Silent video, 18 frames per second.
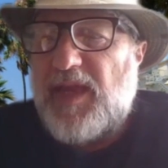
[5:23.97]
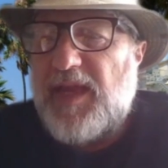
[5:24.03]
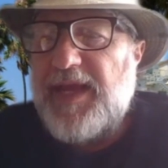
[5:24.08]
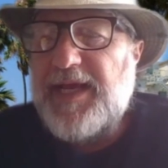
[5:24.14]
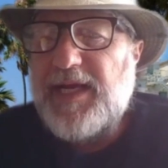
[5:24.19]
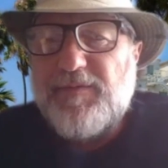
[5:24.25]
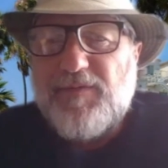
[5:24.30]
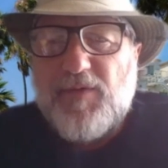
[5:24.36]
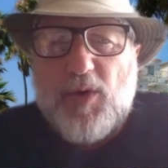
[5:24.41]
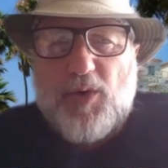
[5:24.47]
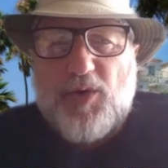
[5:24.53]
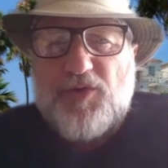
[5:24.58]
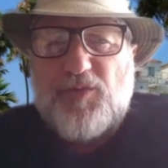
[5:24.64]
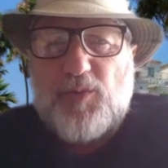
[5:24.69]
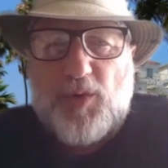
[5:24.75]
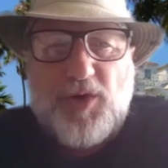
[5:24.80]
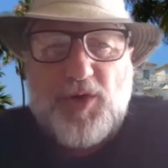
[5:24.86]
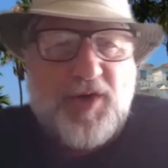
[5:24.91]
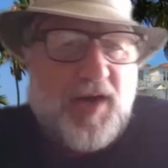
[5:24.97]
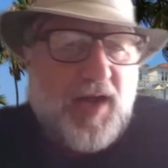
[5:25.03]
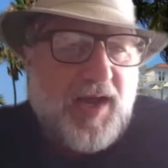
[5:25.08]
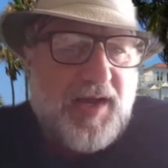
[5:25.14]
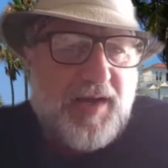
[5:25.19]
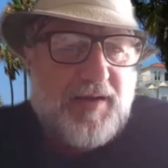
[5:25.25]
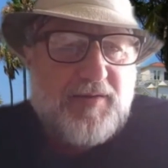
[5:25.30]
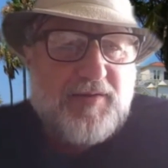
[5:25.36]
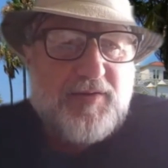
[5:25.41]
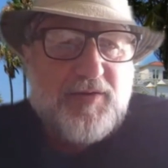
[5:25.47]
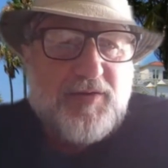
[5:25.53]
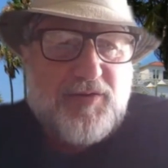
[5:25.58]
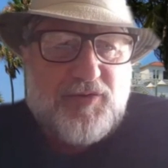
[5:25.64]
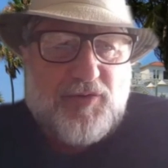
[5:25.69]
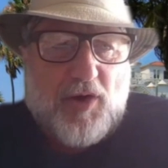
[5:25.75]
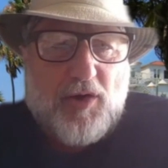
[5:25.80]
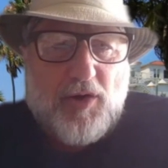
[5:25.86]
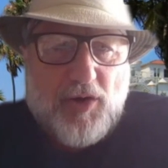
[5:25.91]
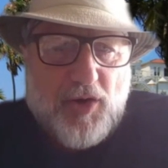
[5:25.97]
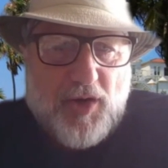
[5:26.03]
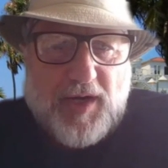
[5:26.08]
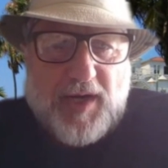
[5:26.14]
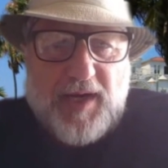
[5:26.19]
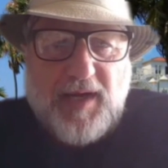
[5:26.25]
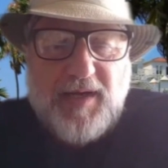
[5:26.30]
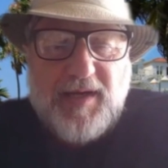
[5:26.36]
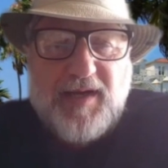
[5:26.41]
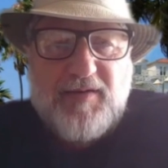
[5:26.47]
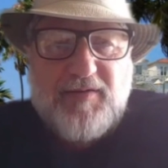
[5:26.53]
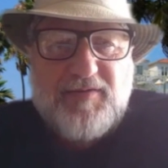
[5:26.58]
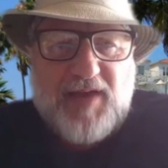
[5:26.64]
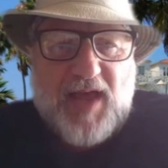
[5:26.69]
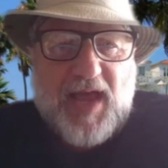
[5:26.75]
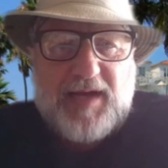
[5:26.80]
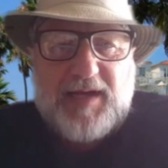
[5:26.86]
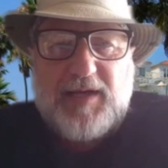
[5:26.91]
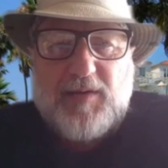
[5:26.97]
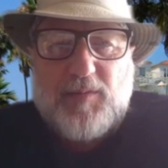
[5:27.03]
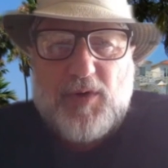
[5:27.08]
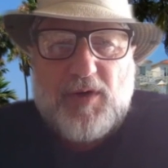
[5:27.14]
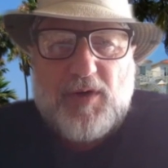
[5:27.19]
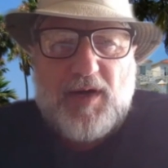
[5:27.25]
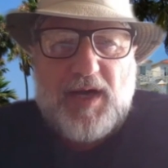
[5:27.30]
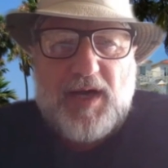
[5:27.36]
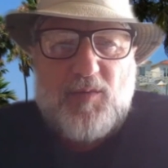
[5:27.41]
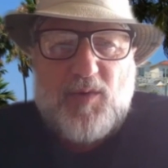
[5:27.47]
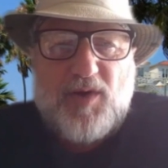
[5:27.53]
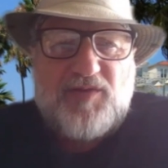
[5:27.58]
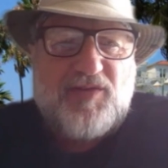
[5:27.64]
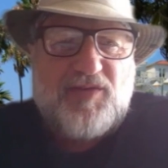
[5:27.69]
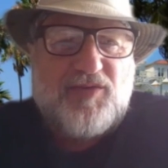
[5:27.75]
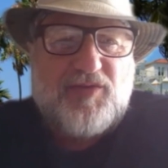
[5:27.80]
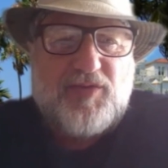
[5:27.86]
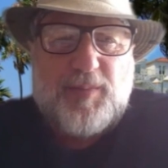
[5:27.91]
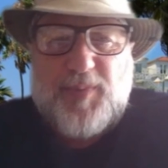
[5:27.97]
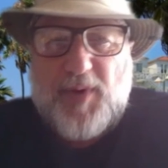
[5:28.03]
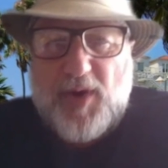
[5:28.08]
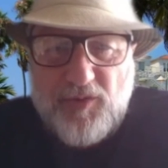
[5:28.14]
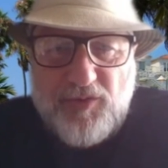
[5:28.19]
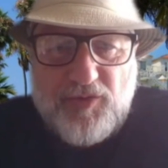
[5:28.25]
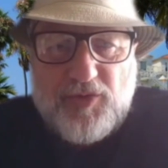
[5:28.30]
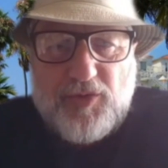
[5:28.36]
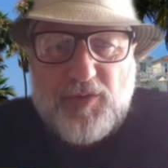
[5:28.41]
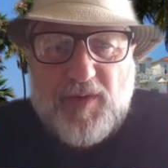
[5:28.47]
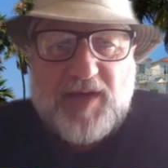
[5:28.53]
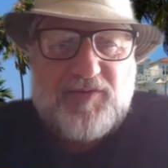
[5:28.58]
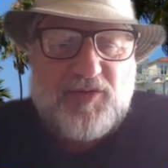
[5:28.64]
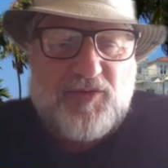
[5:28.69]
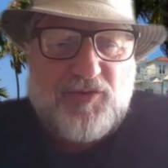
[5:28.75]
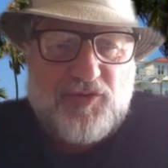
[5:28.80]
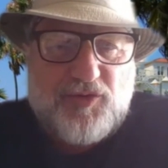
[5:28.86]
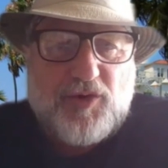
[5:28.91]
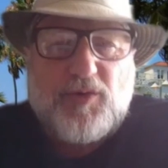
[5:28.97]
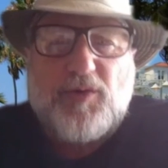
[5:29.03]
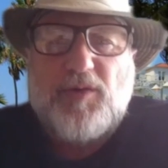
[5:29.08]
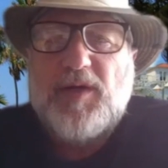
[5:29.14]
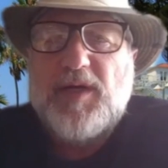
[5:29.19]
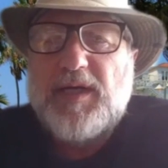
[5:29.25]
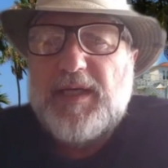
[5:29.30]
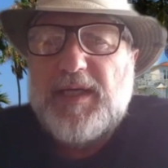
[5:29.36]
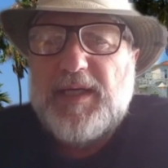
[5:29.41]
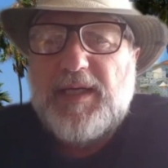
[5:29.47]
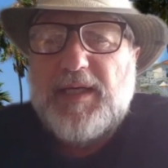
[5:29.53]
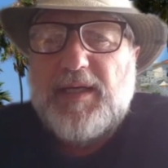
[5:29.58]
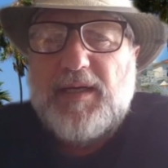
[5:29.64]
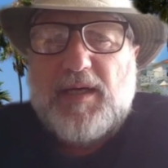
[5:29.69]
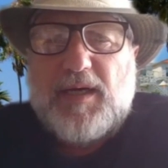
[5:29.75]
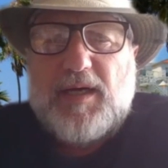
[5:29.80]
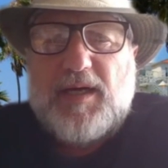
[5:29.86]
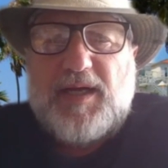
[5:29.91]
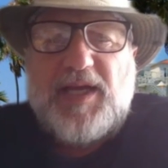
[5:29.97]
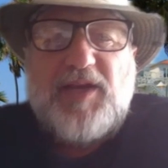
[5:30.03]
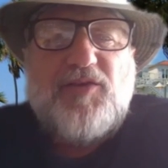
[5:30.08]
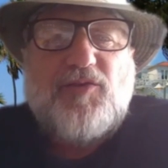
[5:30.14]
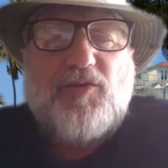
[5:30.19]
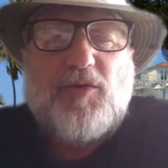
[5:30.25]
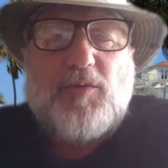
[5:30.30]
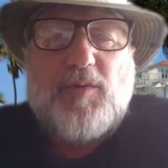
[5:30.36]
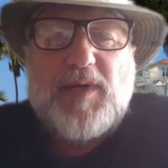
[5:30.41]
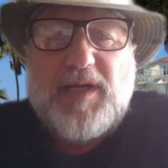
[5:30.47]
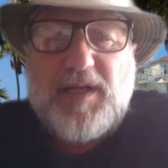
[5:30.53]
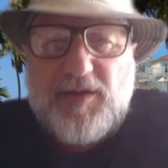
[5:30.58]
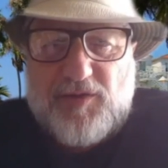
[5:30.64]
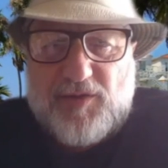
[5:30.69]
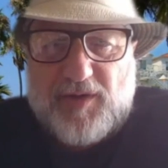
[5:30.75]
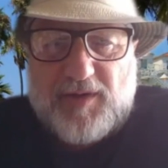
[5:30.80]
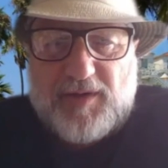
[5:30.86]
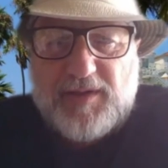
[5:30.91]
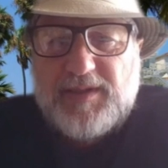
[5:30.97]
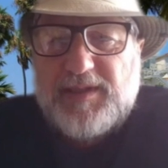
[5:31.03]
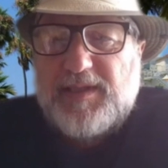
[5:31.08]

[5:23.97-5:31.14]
And of course, where did I start looking? Exactly where I wasn't supposed to as a Jew, Eastern religion.